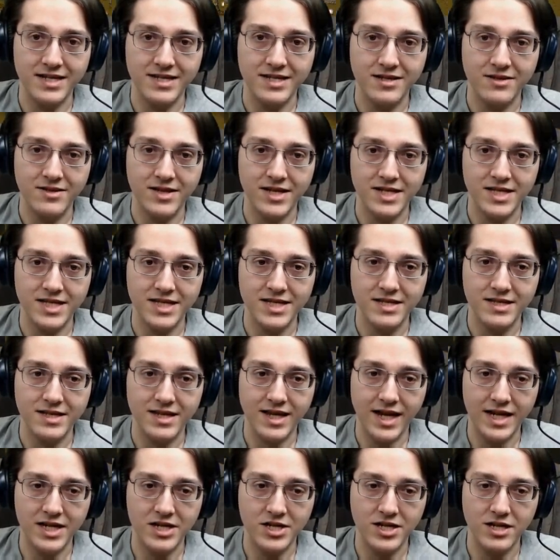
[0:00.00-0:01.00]
So let's
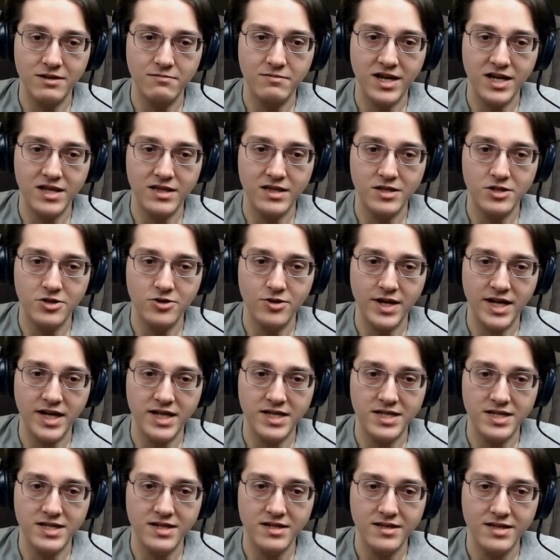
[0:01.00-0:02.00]
actually make the
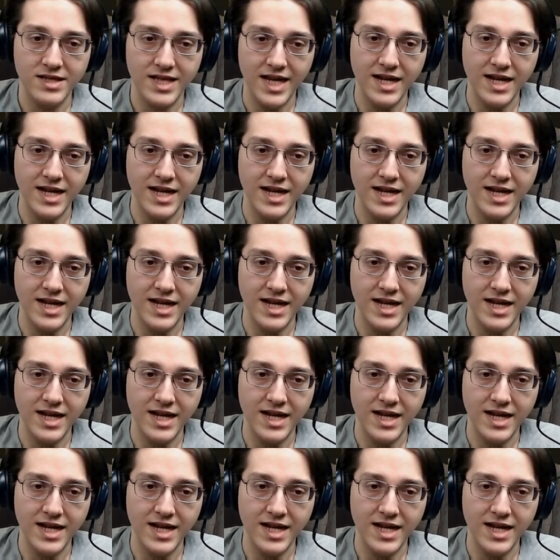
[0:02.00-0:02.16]
trains.